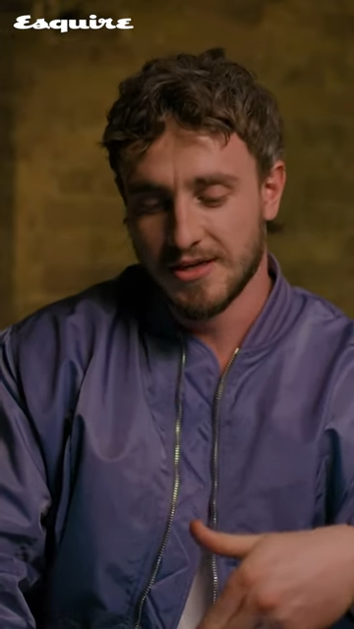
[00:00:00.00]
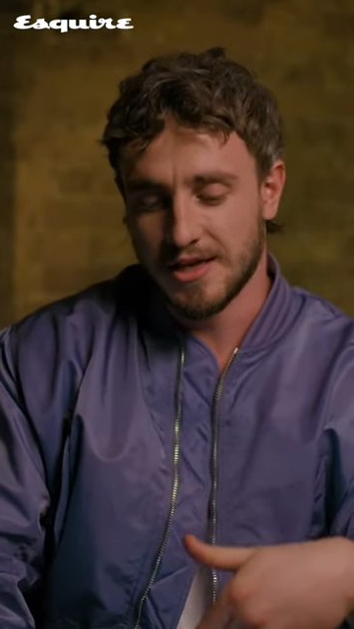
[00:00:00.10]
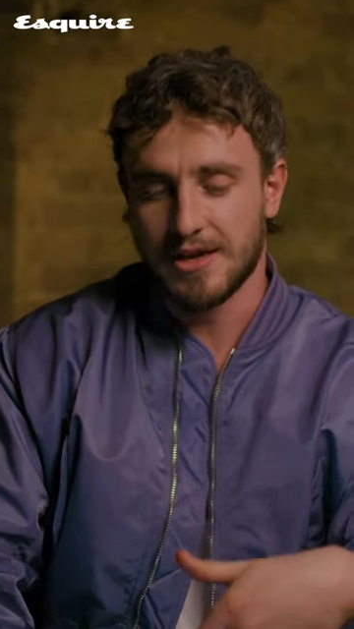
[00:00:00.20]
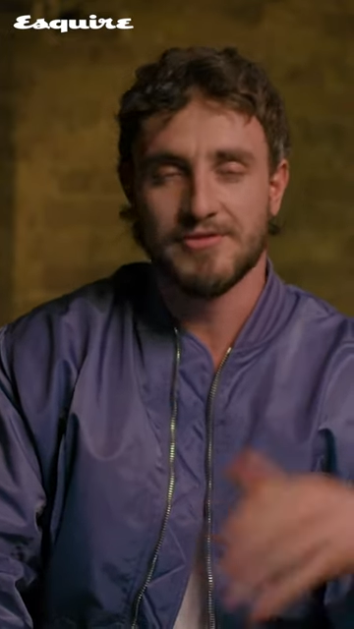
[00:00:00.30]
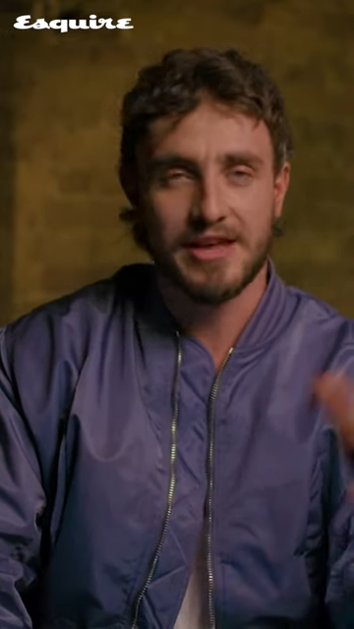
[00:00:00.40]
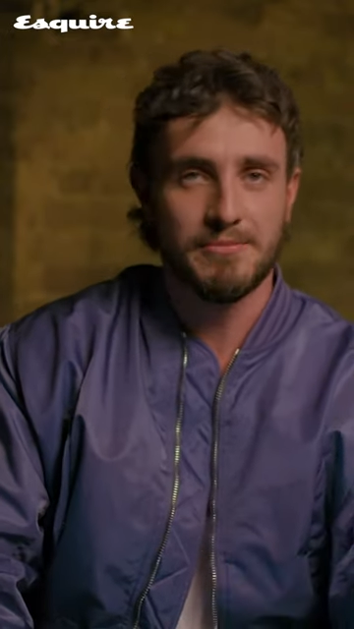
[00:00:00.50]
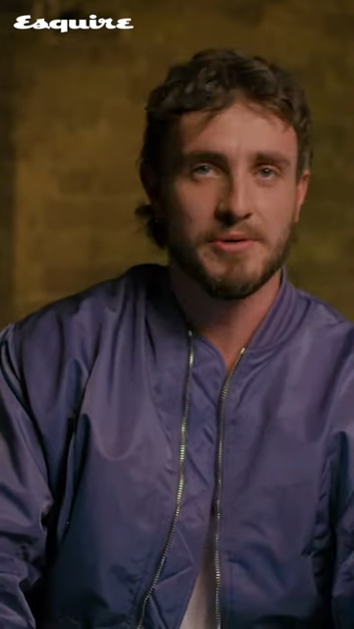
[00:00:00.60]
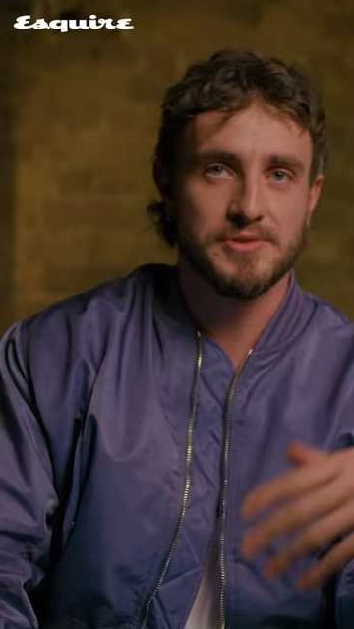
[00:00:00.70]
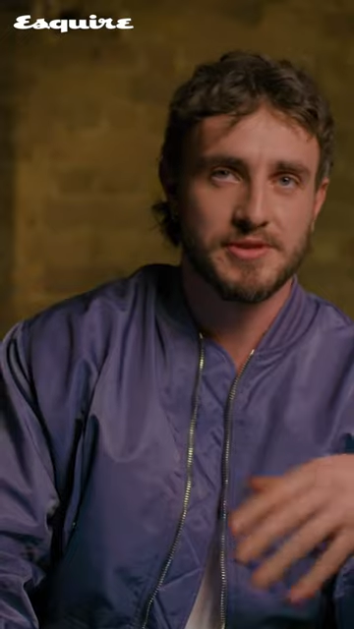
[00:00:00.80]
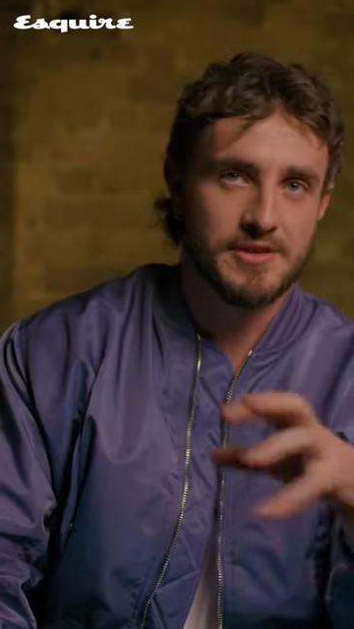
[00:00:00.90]
like if they come
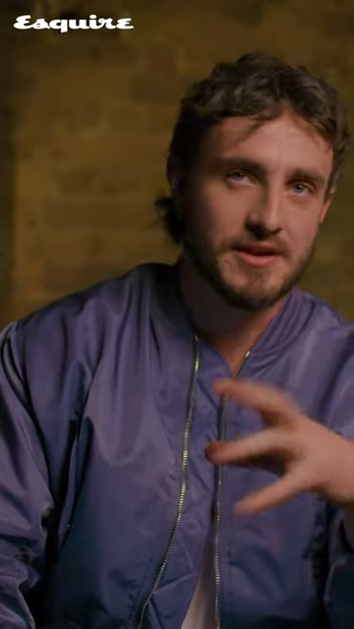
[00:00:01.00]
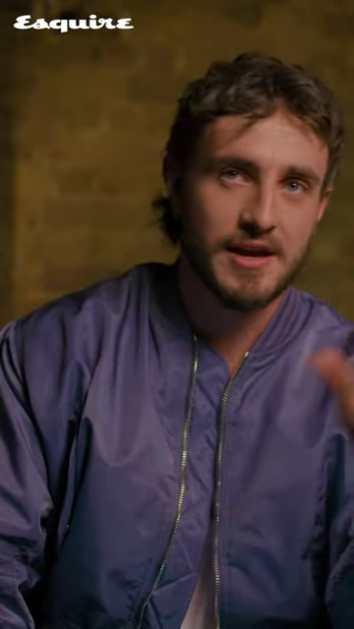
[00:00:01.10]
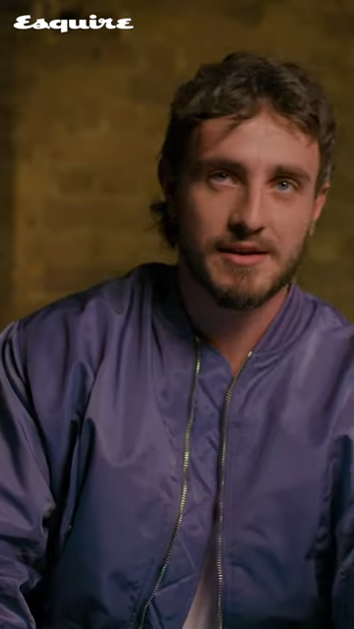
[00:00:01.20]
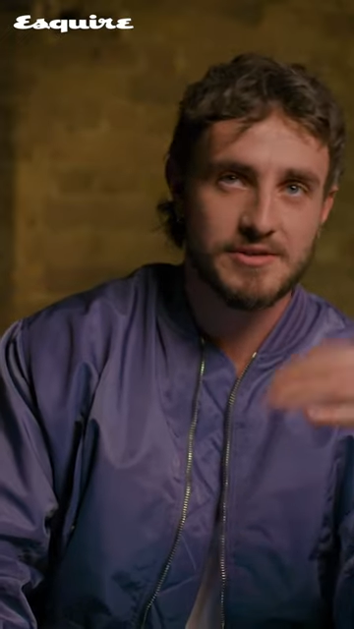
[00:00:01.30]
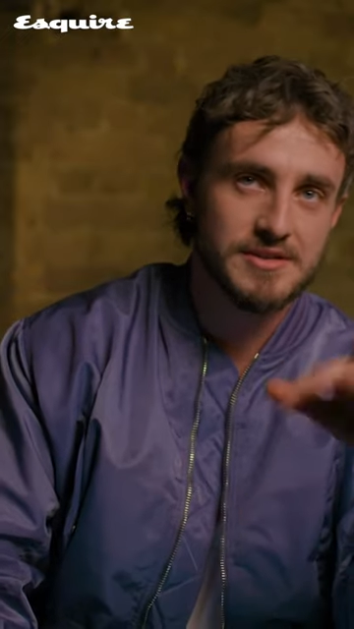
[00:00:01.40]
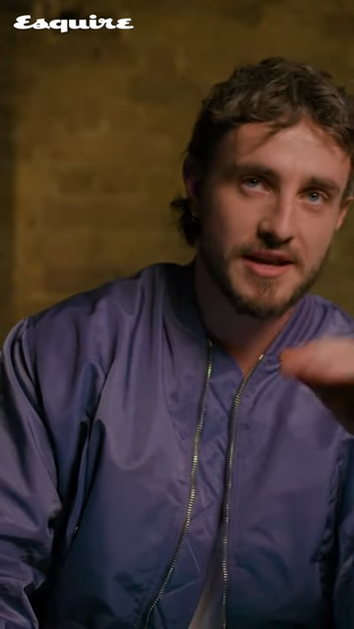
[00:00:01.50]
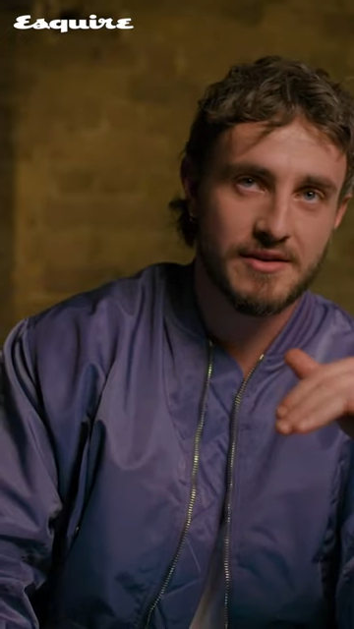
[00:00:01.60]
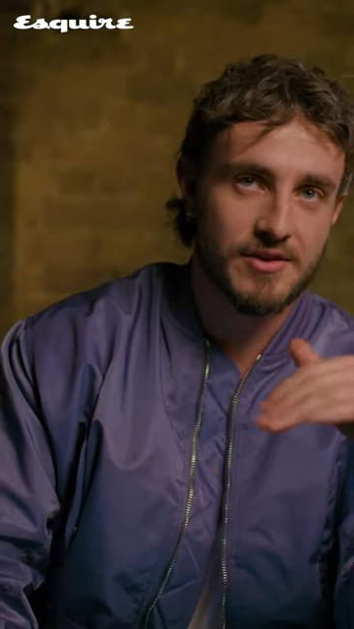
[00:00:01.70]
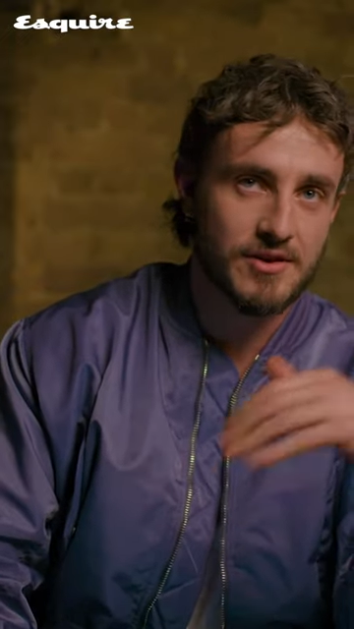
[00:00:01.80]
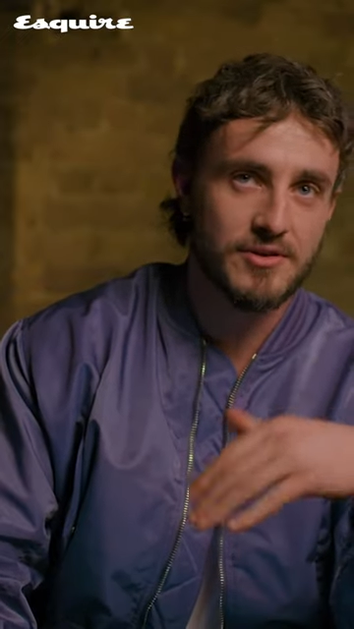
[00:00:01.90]
up to you and they're like, can we just take a
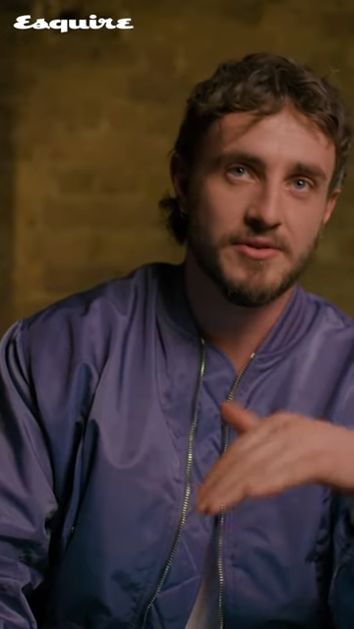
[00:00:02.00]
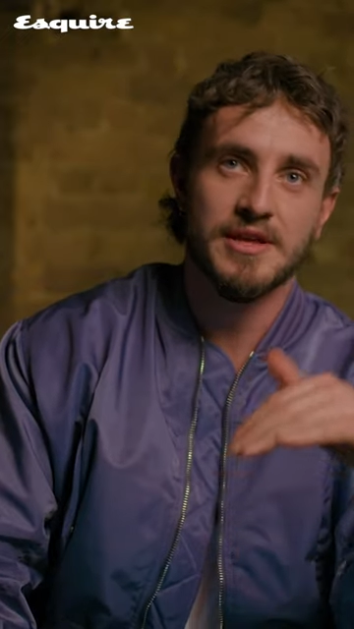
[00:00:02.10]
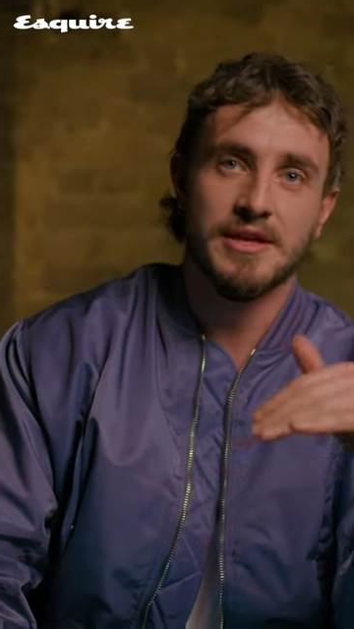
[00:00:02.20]
photo?